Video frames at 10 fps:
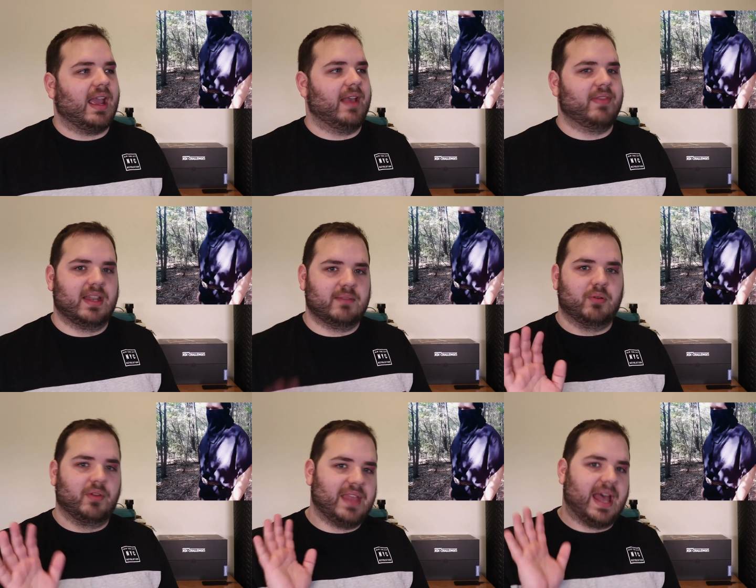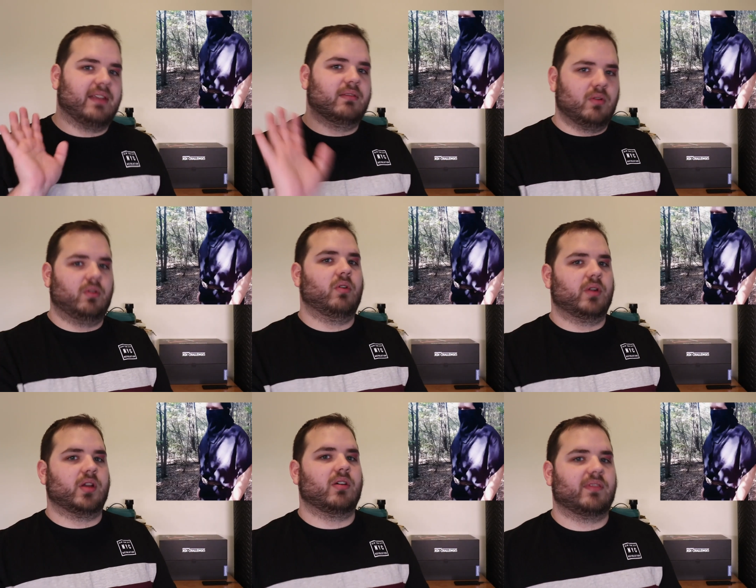and then put that
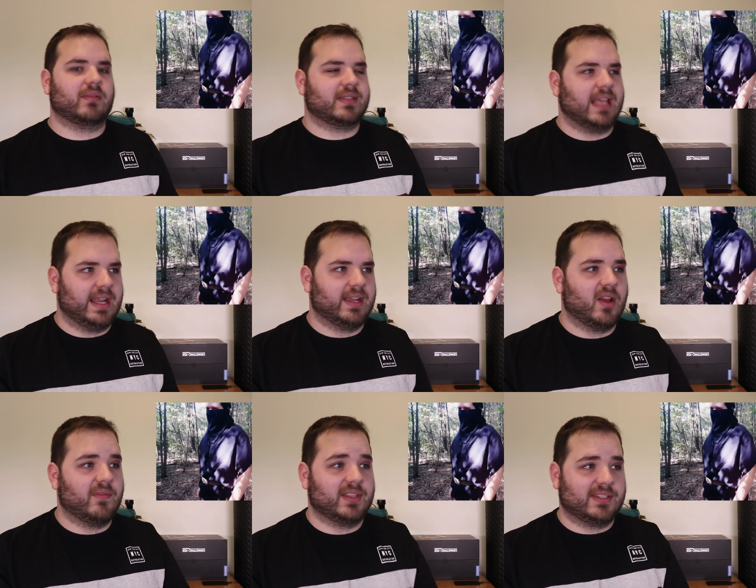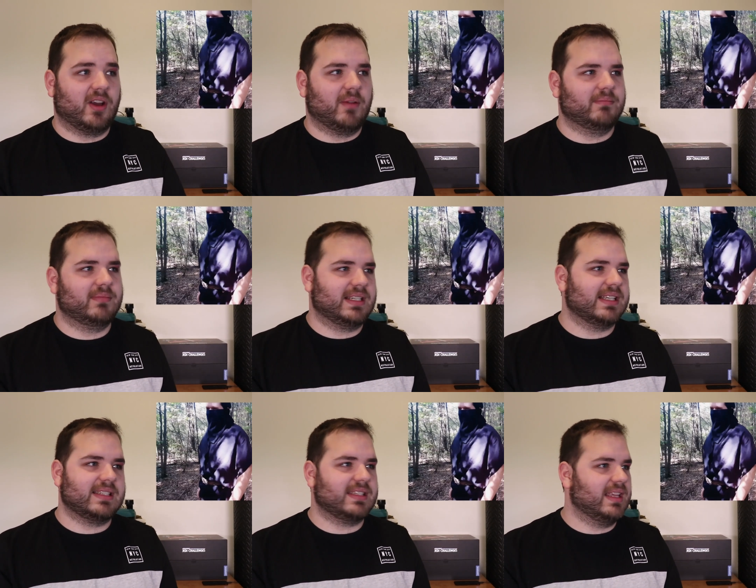audio of him saying it over the top,
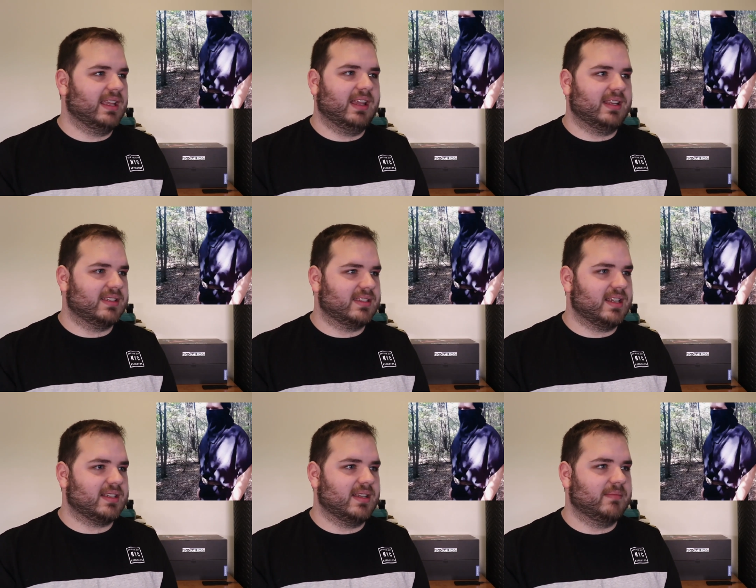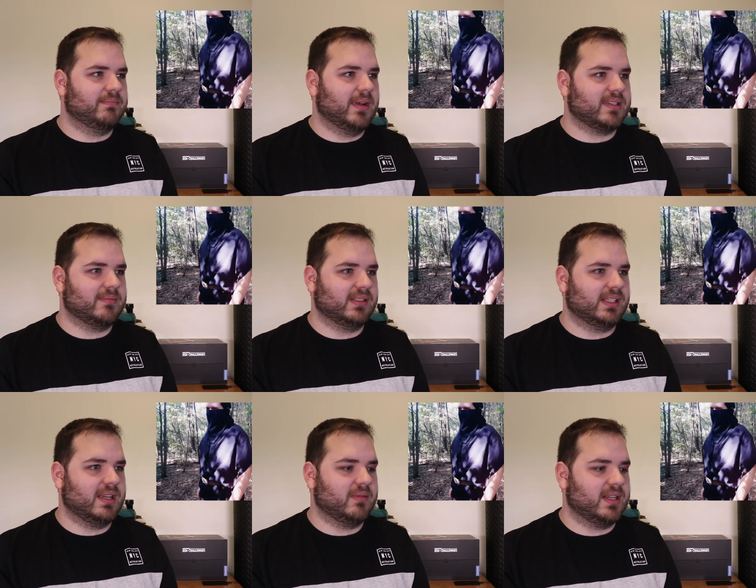because it is just impossible
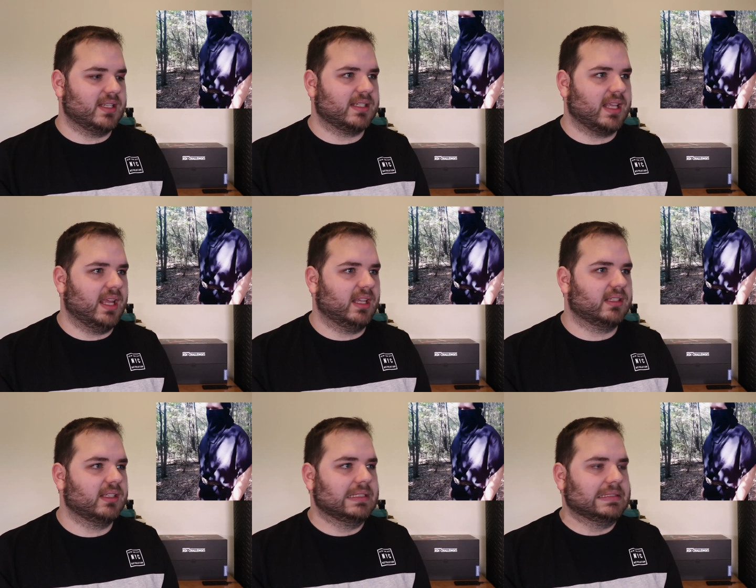to hear what he's saying.